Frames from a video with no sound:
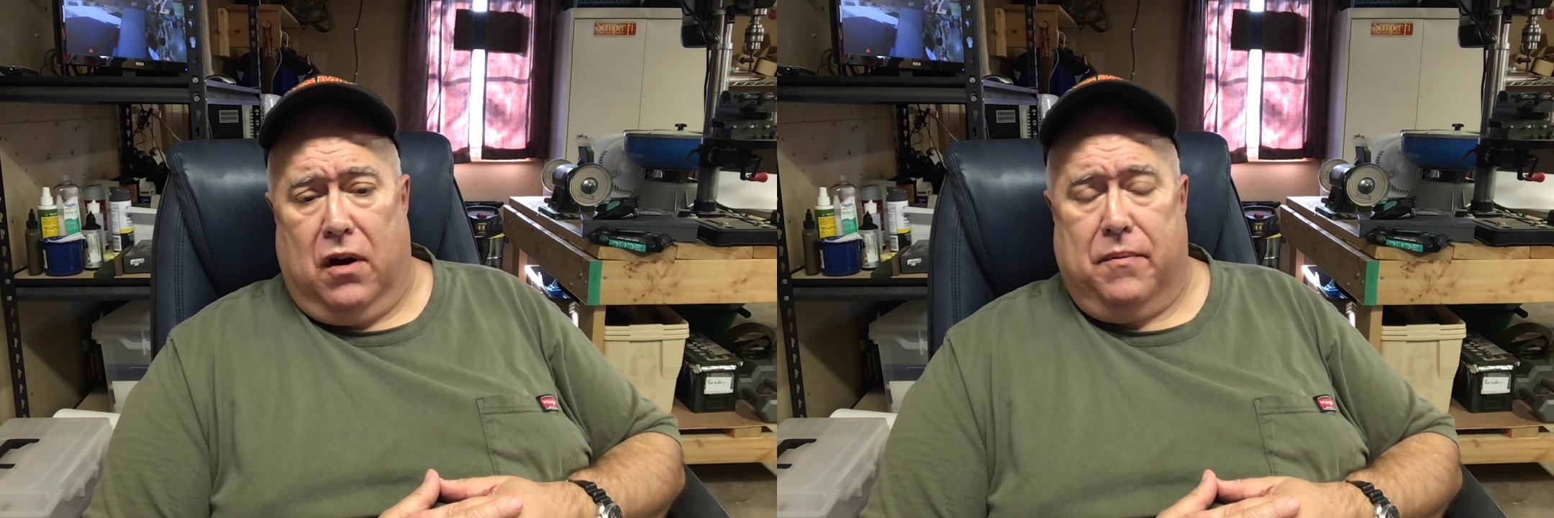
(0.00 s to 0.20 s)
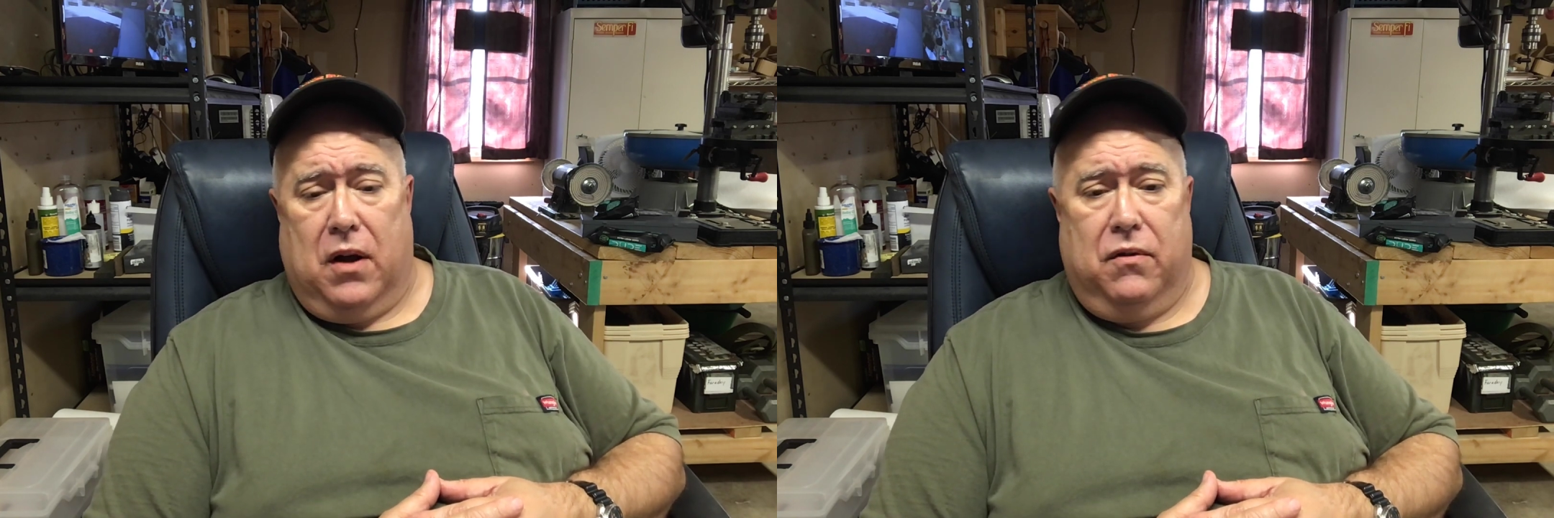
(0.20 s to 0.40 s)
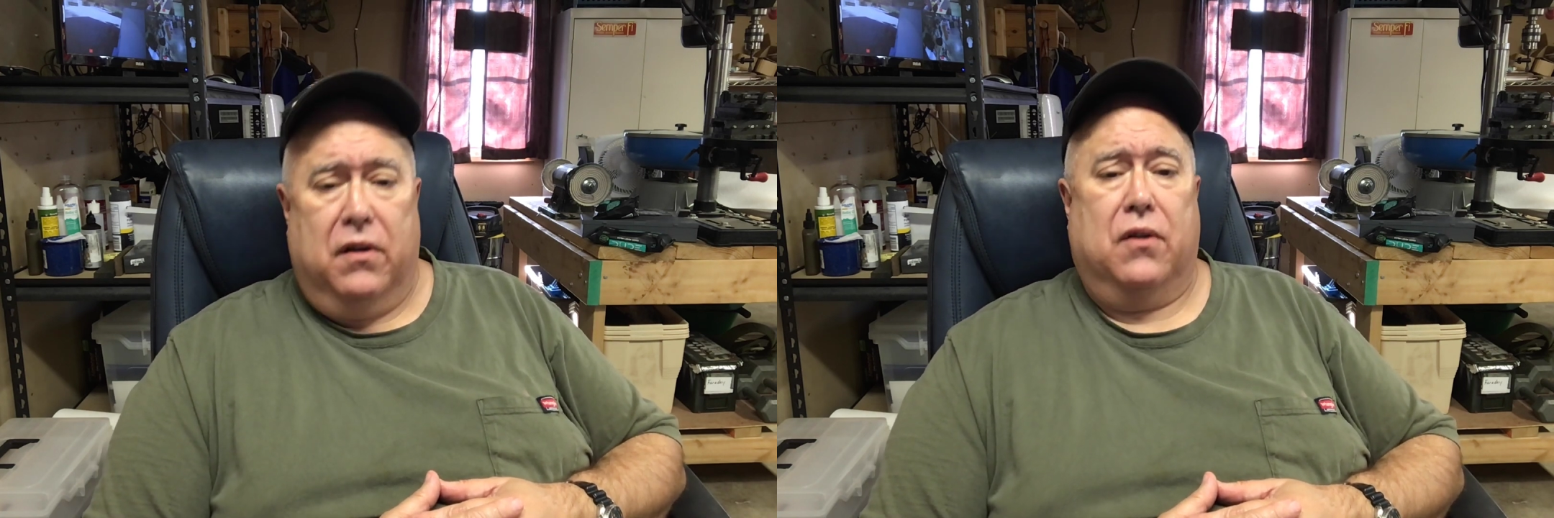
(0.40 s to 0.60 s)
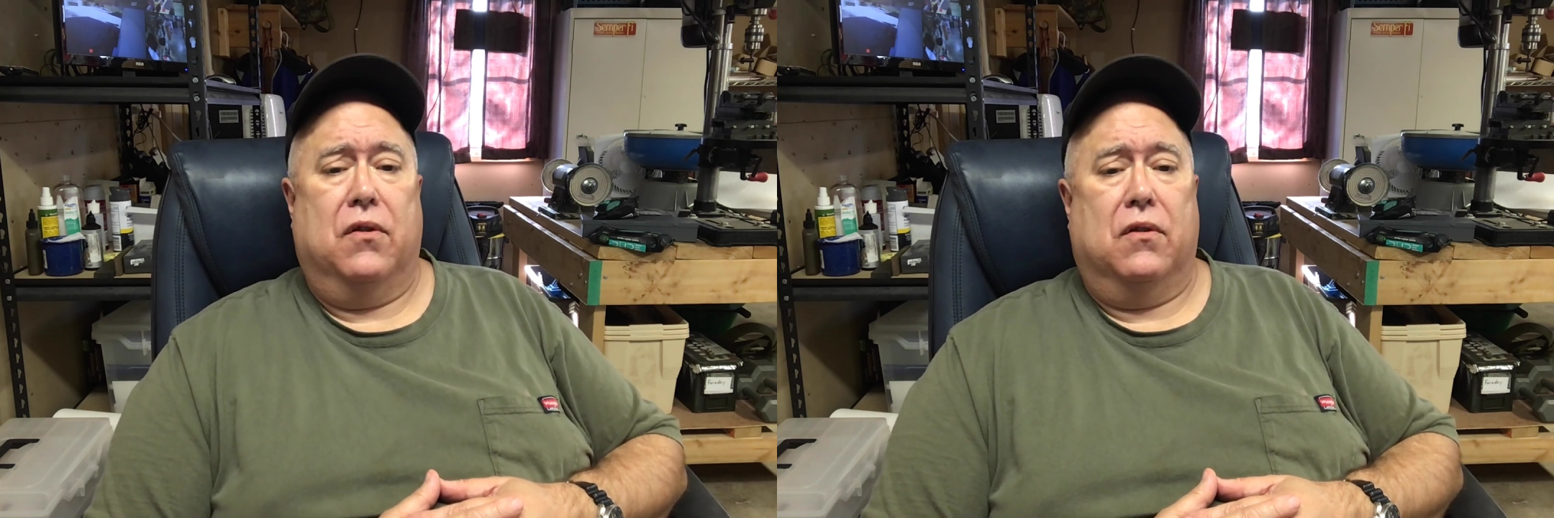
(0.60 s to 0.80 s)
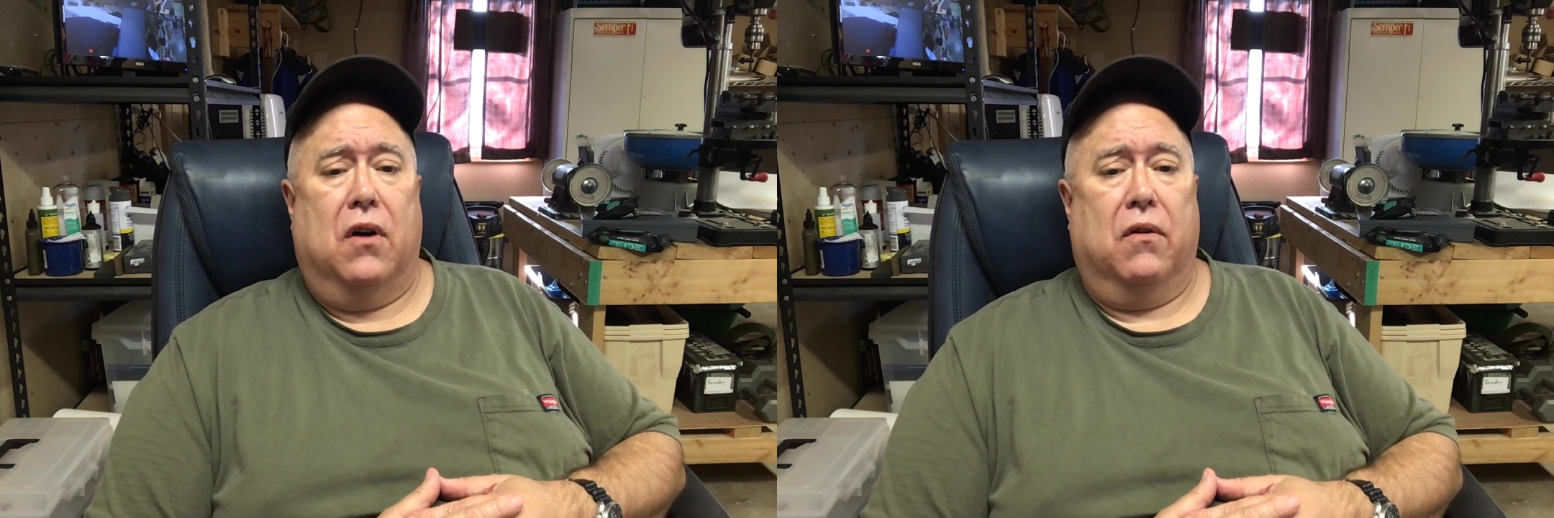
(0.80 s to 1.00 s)
about a really
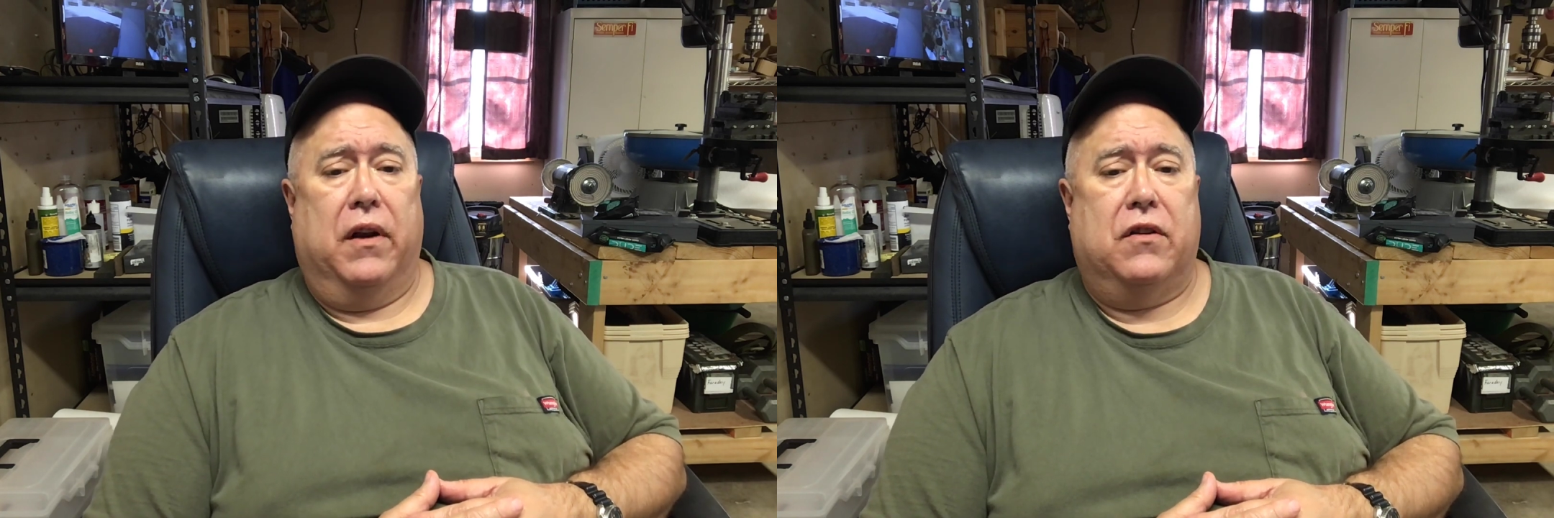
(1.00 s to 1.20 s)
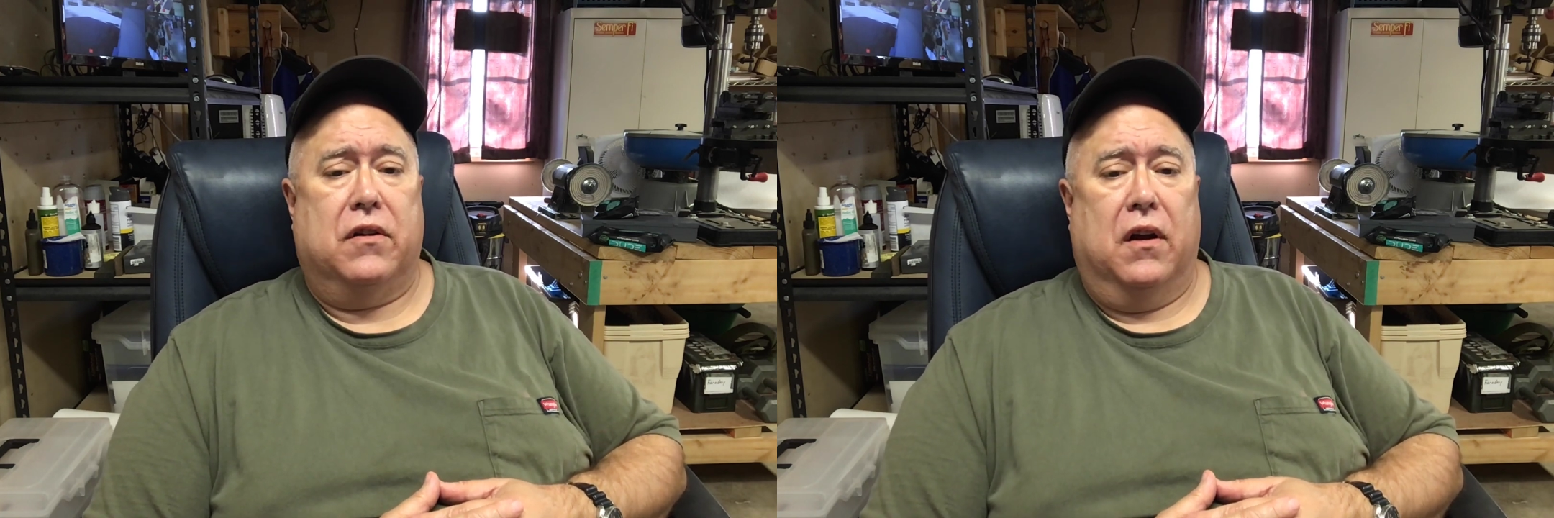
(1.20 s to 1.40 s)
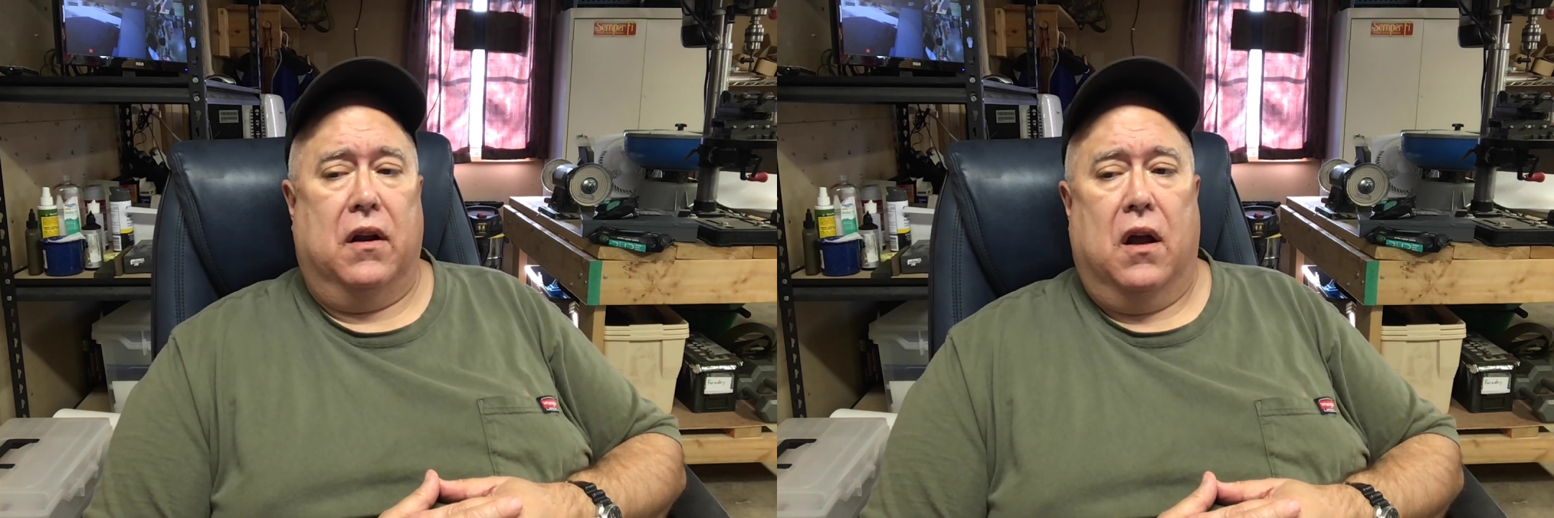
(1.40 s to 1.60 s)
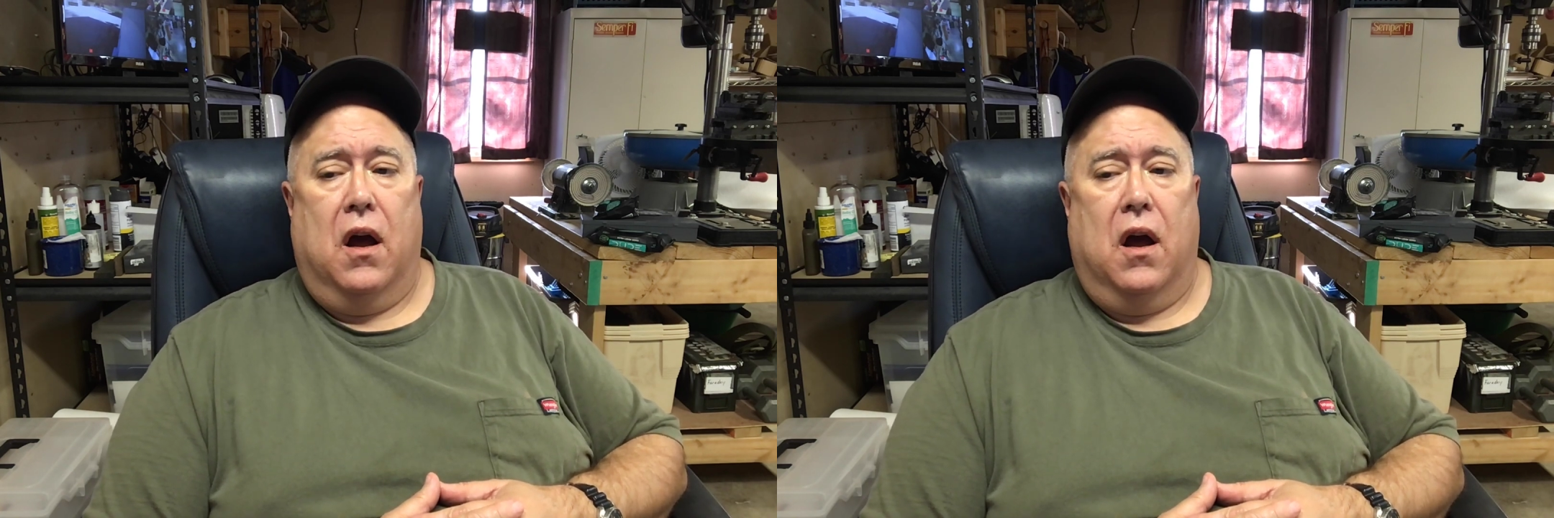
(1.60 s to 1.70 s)
cool long-range gun.